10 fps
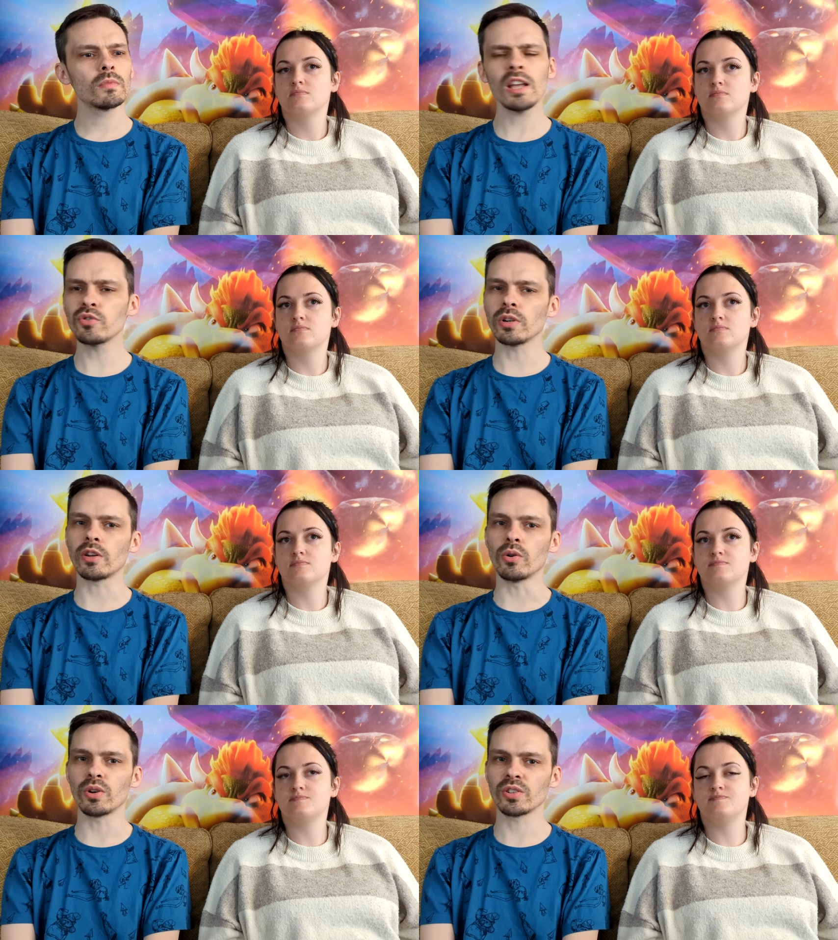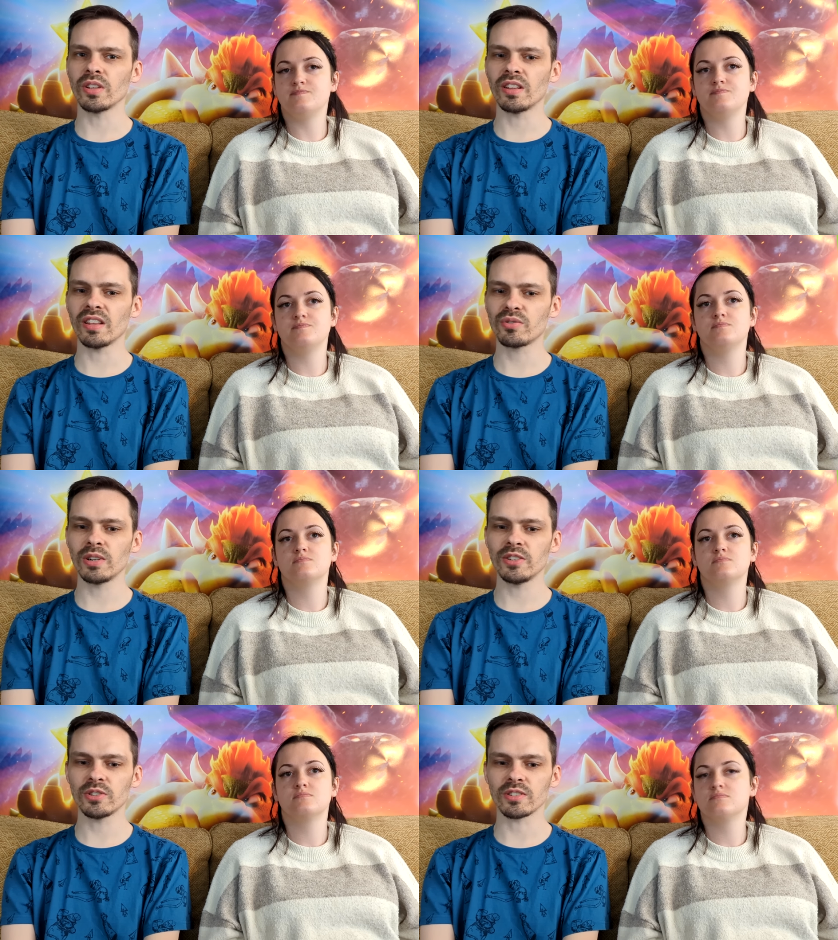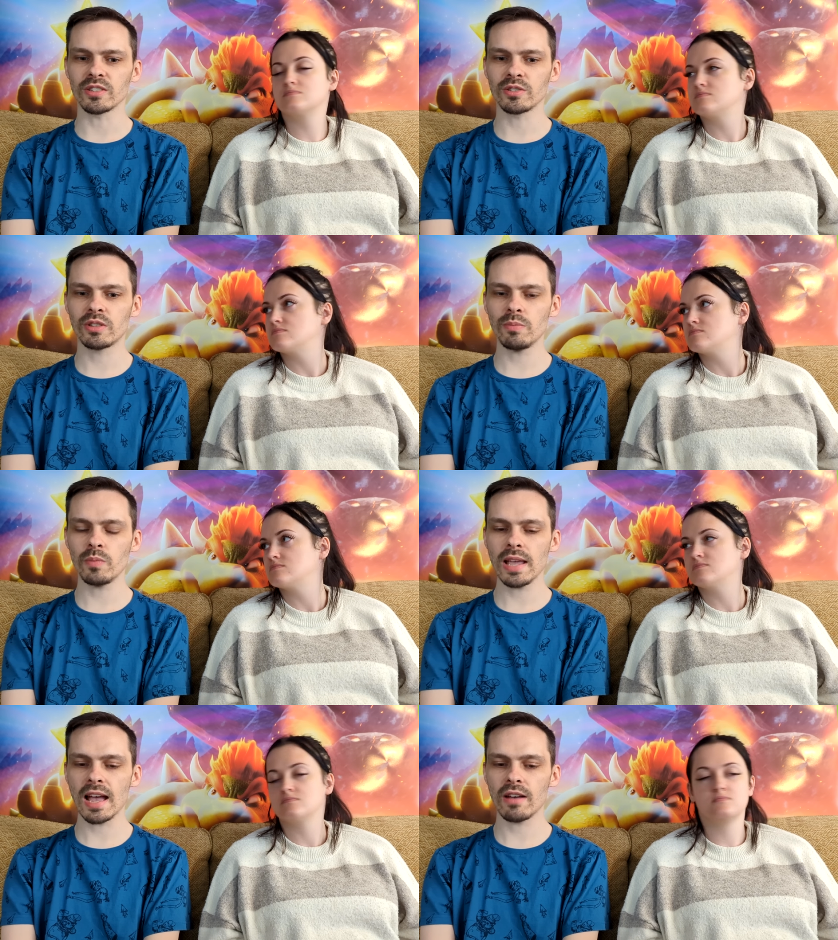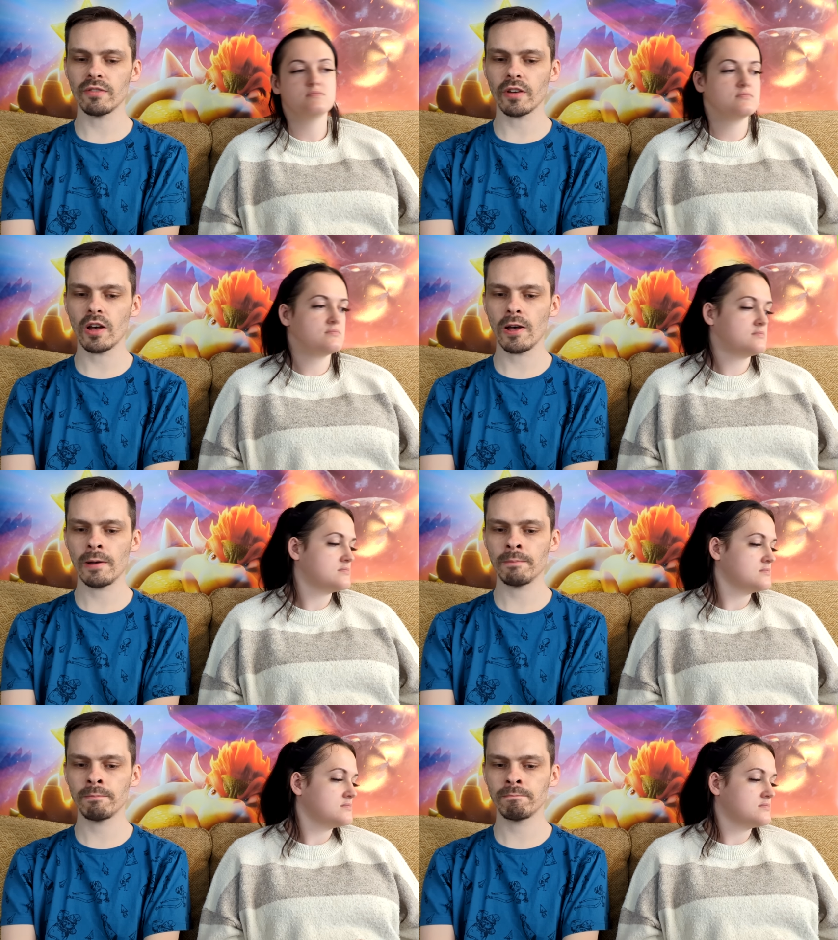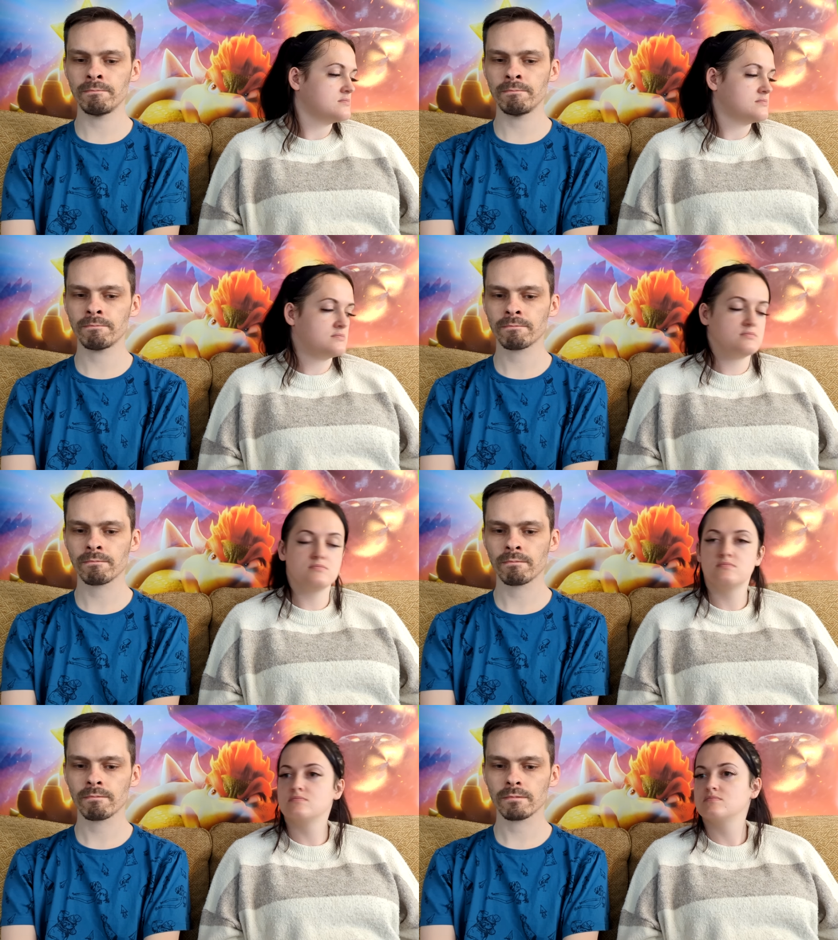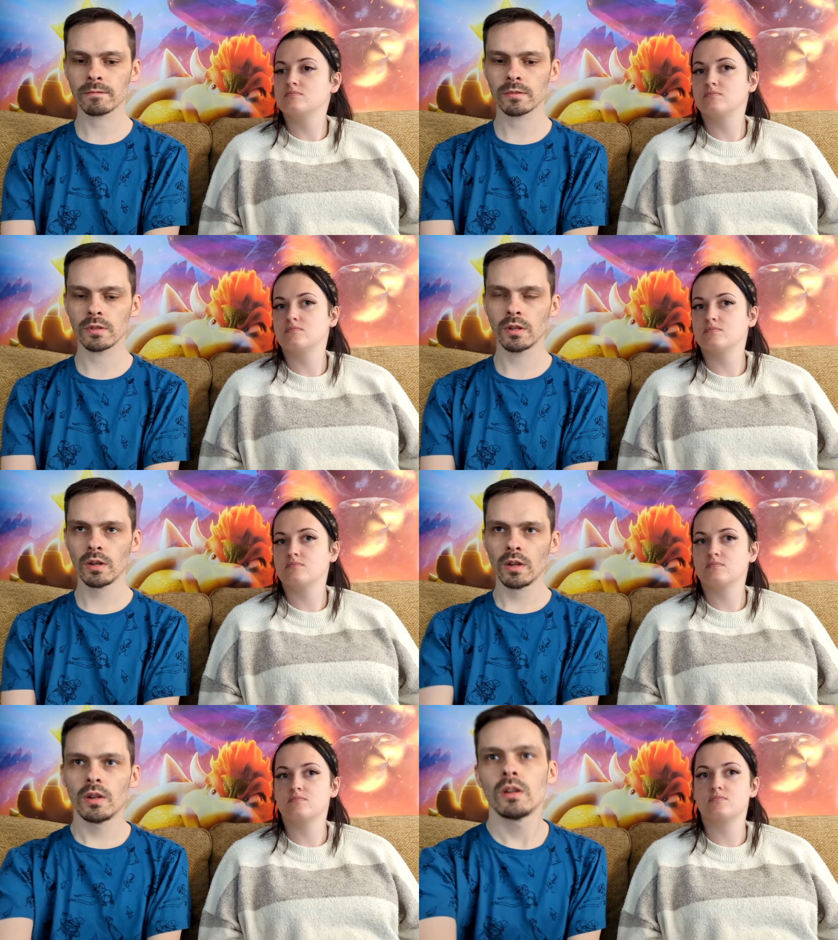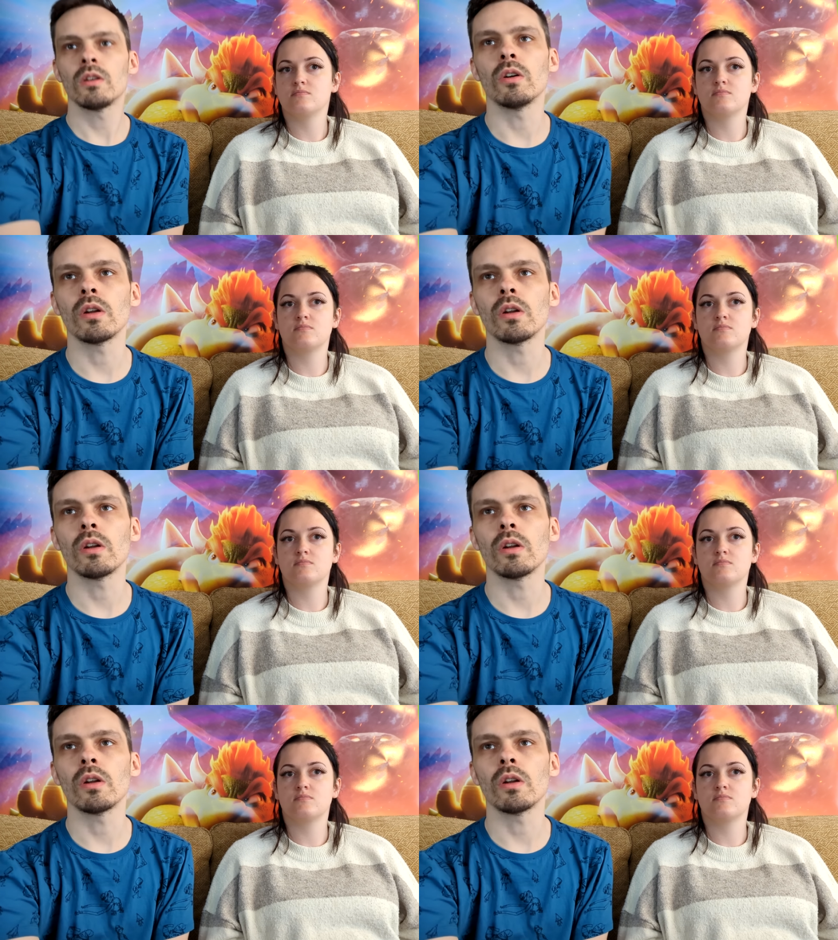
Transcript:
Speaker 1: that's really cool. Cause uh, that's really interesting. Because didn't we have um? God, I